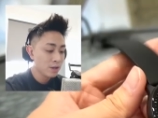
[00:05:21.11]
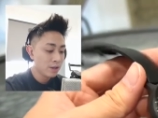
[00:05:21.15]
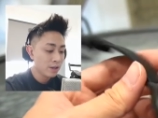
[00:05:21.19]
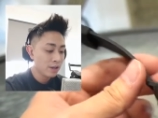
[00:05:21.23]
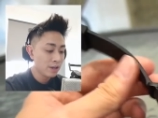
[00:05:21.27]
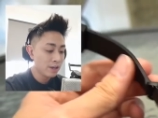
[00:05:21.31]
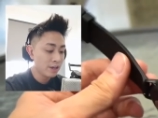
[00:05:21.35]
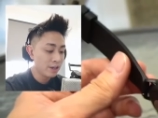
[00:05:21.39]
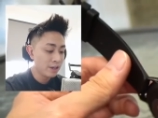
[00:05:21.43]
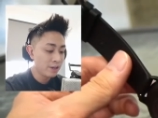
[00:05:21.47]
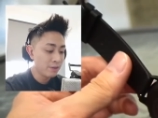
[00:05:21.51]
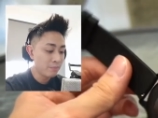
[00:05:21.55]

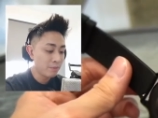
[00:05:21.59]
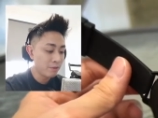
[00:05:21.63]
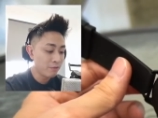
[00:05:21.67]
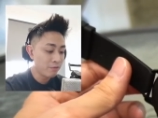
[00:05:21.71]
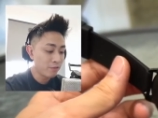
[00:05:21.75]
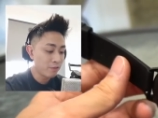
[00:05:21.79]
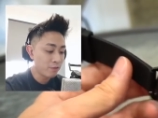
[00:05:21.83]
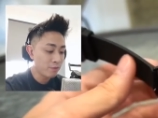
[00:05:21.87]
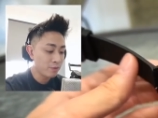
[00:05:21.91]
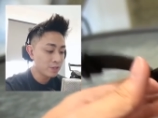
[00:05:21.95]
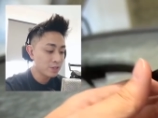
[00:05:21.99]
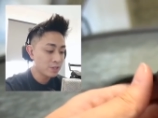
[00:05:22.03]
And
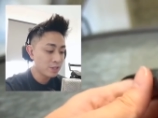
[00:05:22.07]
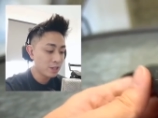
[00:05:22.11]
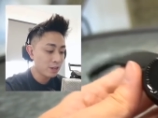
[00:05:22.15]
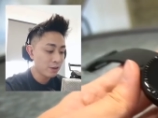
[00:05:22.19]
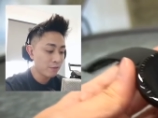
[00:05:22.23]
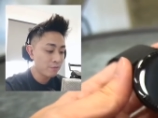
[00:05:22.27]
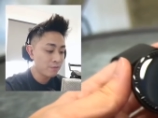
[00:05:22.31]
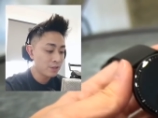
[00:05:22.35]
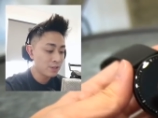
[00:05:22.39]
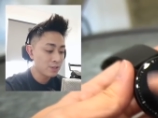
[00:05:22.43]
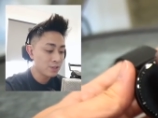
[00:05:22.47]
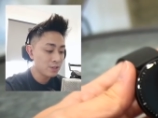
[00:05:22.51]
before we start
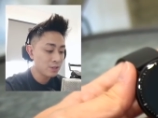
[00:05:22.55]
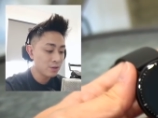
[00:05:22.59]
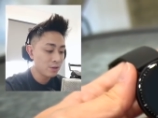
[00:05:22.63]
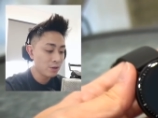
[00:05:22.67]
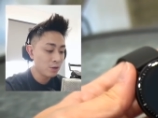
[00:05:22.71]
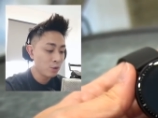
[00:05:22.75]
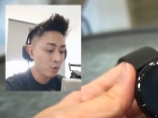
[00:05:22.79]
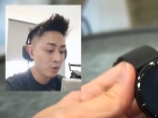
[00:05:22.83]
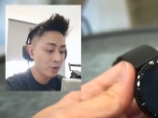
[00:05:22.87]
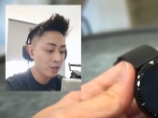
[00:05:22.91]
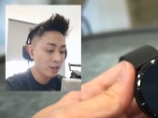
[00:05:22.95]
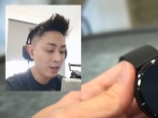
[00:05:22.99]
off, it's still
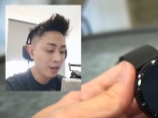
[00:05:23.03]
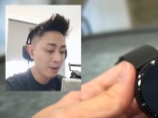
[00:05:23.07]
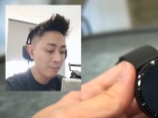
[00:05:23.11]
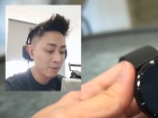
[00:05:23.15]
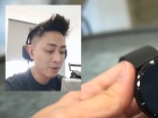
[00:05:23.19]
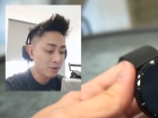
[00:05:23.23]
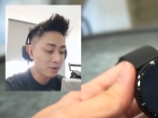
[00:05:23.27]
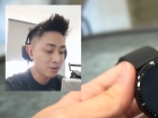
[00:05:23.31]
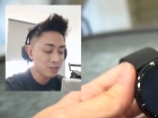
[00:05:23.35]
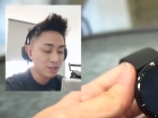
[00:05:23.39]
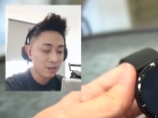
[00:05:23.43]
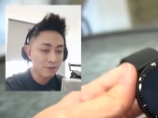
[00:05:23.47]
loading up
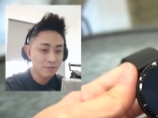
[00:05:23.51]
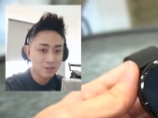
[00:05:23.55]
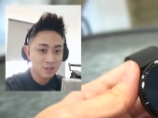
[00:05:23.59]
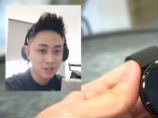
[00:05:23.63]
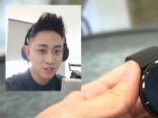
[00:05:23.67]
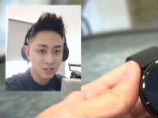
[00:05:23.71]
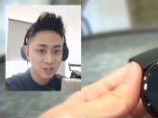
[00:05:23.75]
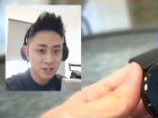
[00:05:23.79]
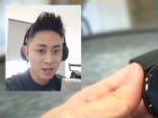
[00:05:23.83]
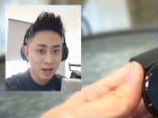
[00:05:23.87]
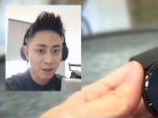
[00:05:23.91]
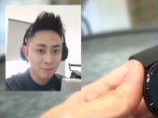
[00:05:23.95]
because I've
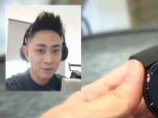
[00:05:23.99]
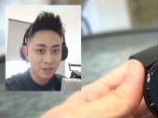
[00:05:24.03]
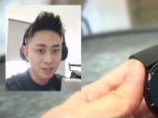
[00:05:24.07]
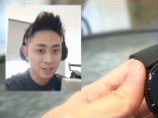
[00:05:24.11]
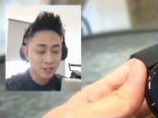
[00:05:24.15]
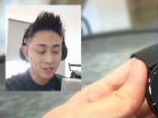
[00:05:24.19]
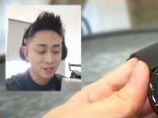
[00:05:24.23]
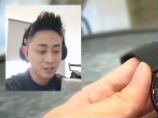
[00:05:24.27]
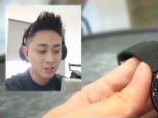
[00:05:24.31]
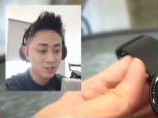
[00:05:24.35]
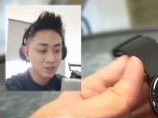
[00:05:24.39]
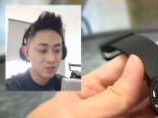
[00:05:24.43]
just
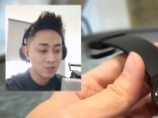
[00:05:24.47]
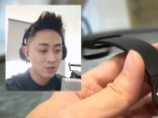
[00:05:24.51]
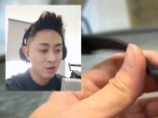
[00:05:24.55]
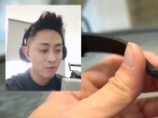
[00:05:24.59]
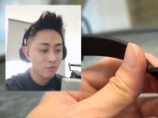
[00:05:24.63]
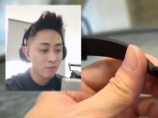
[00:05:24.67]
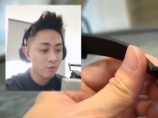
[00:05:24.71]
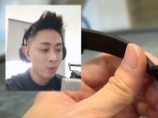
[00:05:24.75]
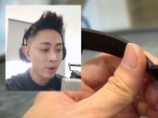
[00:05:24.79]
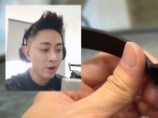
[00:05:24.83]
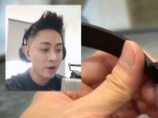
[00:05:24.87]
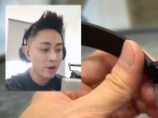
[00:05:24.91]
updated this
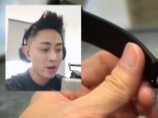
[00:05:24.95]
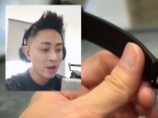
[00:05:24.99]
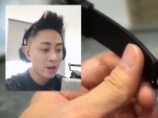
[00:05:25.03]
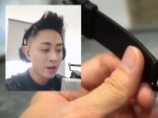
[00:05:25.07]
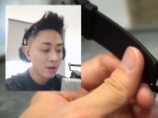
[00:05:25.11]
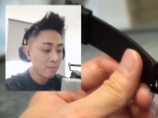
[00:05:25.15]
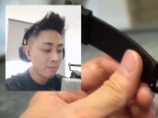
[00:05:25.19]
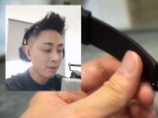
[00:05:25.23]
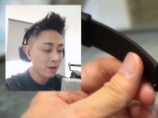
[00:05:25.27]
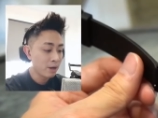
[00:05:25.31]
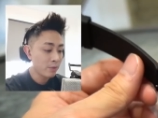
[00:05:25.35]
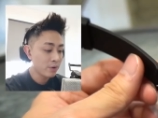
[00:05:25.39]
software
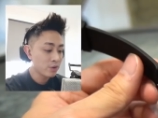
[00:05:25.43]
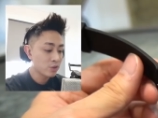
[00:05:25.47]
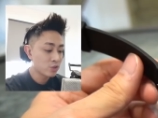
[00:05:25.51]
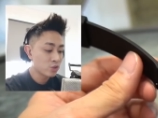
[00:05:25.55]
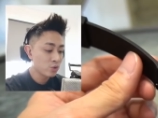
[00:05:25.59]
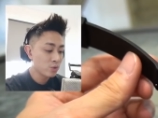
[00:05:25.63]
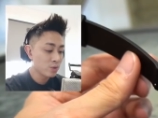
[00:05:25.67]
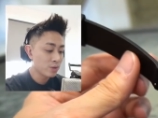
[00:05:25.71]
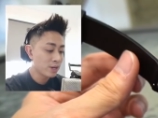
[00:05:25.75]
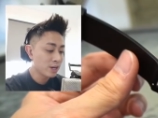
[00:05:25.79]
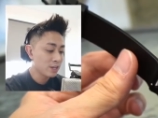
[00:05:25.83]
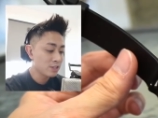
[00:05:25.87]
but I want to show
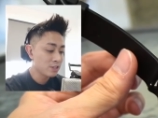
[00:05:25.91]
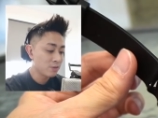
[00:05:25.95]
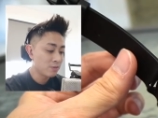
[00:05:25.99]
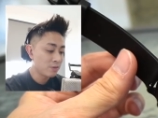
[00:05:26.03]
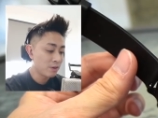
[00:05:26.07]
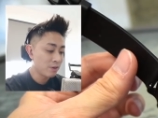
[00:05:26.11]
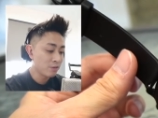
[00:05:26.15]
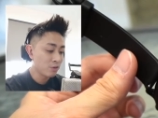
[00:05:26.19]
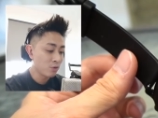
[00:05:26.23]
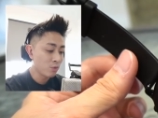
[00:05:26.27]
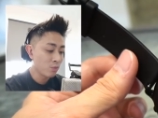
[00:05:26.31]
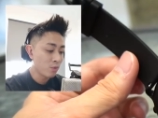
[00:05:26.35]
you guys
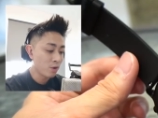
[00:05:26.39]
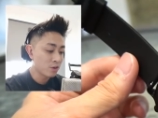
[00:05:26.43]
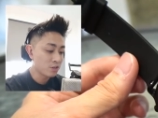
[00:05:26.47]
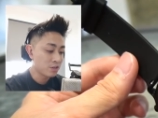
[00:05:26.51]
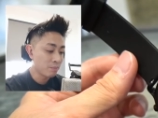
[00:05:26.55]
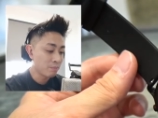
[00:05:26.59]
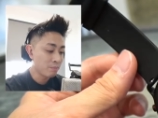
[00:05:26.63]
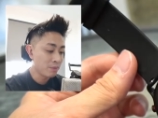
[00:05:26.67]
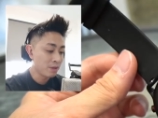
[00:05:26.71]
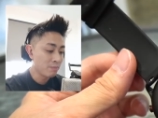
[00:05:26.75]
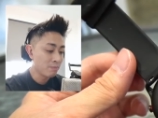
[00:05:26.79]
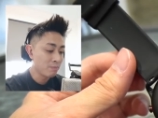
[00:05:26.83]
around the watch a
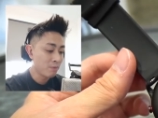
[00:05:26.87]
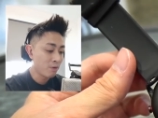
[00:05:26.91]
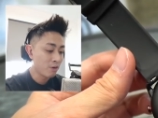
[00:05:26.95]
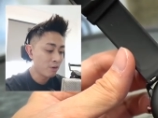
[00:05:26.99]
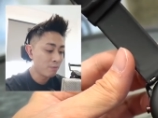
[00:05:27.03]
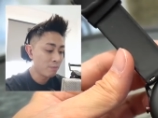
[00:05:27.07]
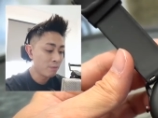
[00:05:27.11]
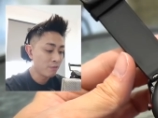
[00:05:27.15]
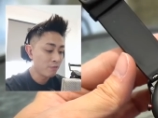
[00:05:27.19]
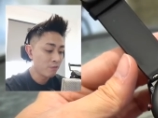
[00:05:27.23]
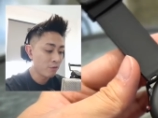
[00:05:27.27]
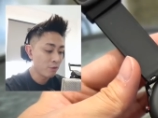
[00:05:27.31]
bit more
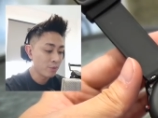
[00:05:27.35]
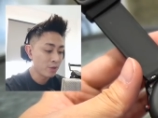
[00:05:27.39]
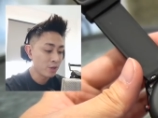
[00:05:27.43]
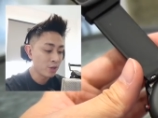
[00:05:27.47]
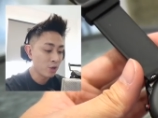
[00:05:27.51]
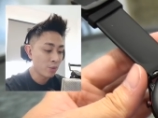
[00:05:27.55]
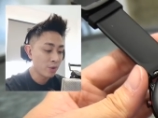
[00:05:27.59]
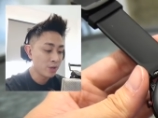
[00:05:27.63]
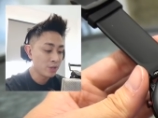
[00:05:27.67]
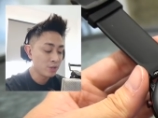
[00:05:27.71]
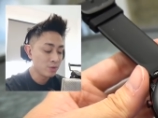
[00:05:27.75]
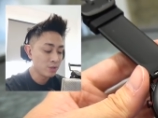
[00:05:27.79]
before we
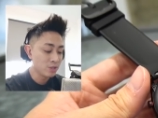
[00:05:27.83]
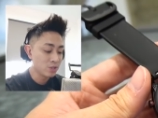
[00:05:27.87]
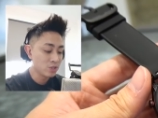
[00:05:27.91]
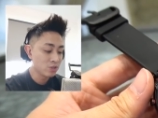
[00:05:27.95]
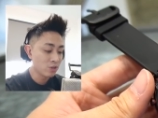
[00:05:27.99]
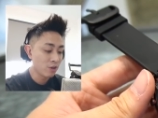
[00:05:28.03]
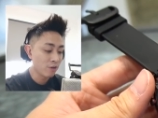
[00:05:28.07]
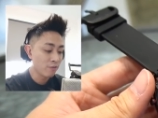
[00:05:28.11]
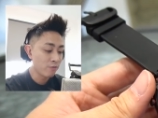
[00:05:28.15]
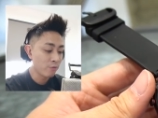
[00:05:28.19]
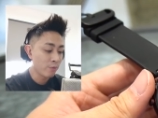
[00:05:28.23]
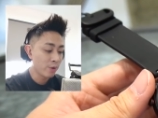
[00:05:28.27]
go into the
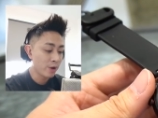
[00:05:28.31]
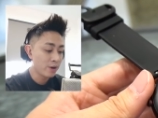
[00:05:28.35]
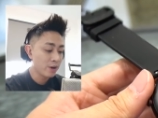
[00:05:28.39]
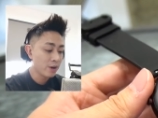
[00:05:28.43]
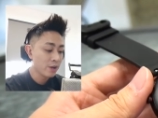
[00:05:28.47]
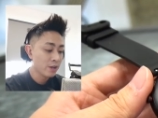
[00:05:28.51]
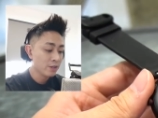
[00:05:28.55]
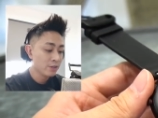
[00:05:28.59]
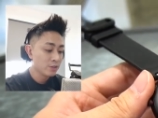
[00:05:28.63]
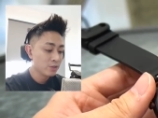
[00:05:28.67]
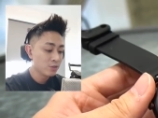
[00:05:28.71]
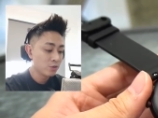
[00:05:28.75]
software.
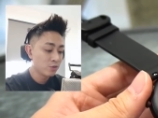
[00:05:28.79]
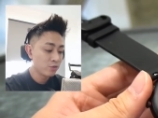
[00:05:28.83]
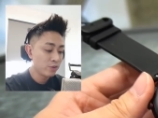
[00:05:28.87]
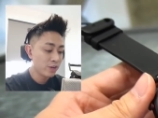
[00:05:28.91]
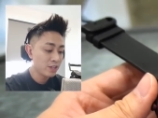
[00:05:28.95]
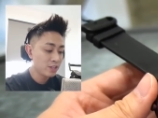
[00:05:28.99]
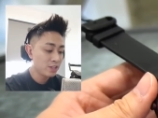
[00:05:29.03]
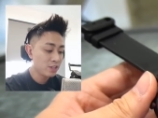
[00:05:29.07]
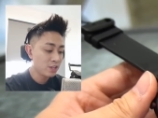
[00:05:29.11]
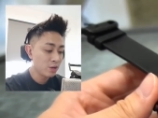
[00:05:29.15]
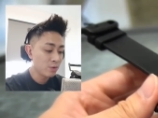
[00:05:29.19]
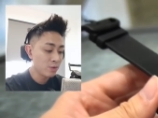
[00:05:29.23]
So
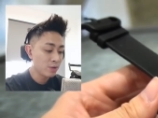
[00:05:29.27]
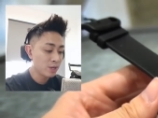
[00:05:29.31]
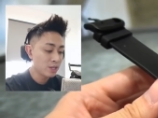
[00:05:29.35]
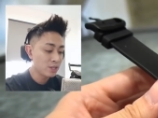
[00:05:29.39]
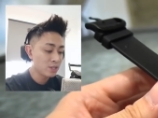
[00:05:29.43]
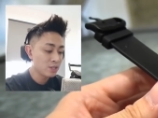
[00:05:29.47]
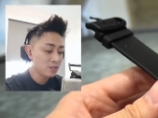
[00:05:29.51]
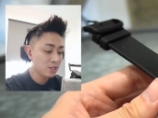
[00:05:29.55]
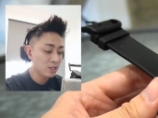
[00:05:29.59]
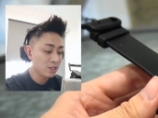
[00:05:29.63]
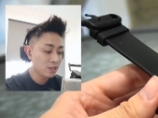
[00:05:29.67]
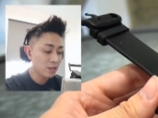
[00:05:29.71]
right here you can
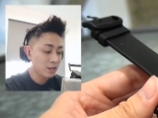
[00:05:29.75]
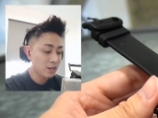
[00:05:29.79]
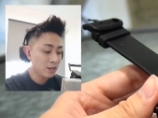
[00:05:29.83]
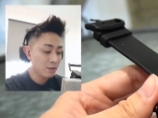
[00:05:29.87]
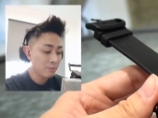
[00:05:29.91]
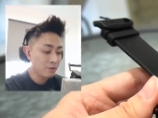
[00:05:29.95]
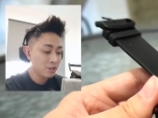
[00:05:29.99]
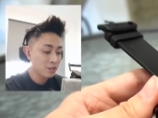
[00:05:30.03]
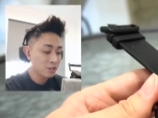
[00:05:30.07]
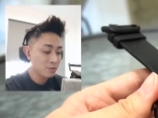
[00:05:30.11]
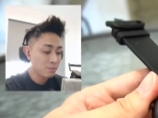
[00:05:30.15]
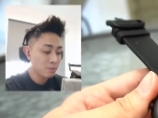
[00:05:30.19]
see that, let
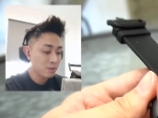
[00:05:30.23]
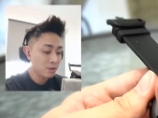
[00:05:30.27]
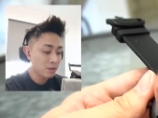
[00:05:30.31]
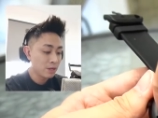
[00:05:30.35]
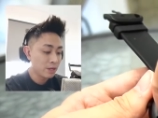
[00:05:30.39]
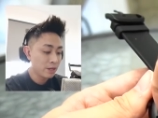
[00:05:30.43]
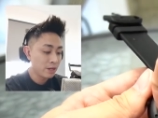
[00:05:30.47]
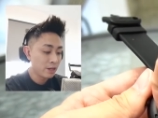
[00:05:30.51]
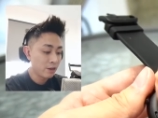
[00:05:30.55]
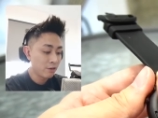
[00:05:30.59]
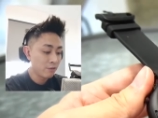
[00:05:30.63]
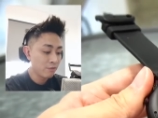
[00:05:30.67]
me just peel
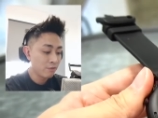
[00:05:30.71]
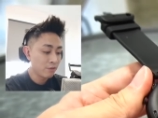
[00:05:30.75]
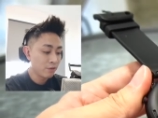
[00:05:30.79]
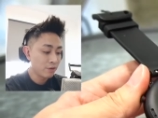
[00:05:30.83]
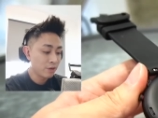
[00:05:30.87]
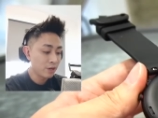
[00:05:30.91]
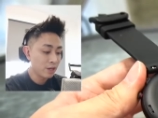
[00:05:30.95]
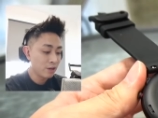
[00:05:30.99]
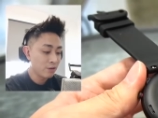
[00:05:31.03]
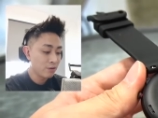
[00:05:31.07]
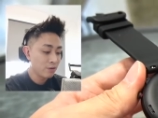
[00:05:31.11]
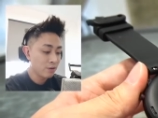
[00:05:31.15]
that out for
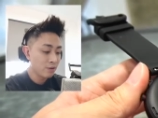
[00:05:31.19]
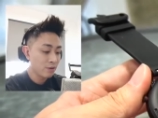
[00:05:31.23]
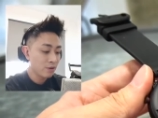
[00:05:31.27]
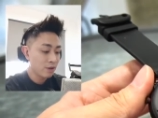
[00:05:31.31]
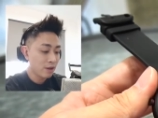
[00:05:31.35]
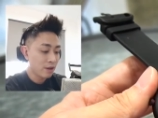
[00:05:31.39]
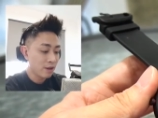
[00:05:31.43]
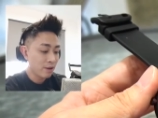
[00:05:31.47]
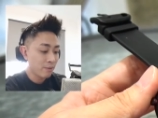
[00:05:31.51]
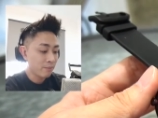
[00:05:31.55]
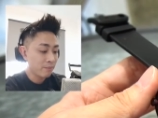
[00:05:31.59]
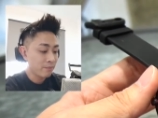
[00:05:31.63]
now.
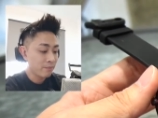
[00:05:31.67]
Um,